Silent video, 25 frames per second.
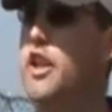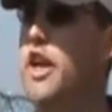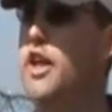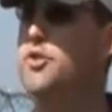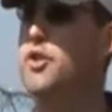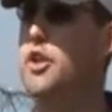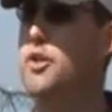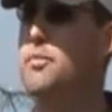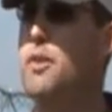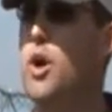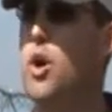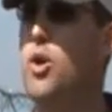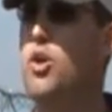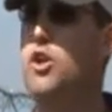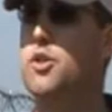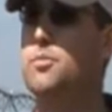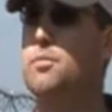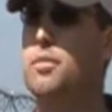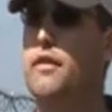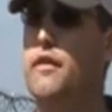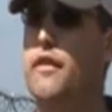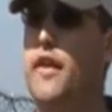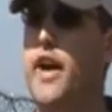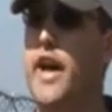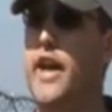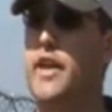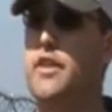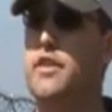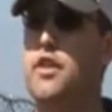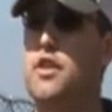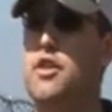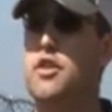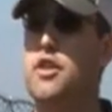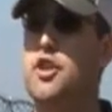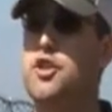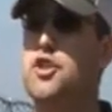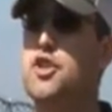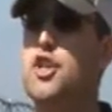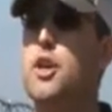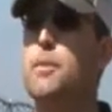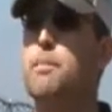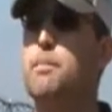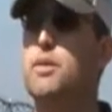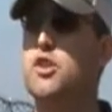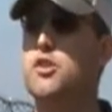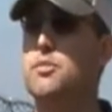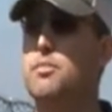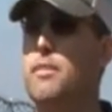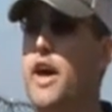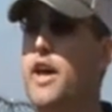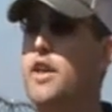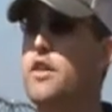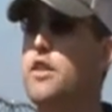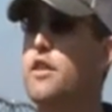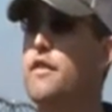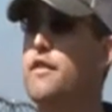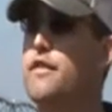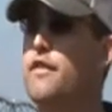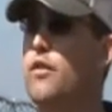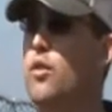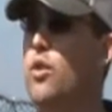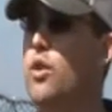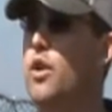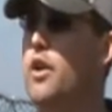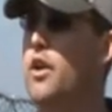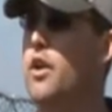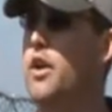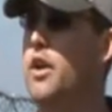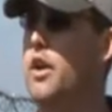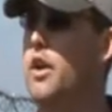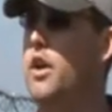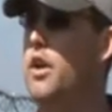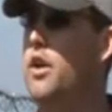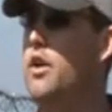the electric motors provide the cheapest method for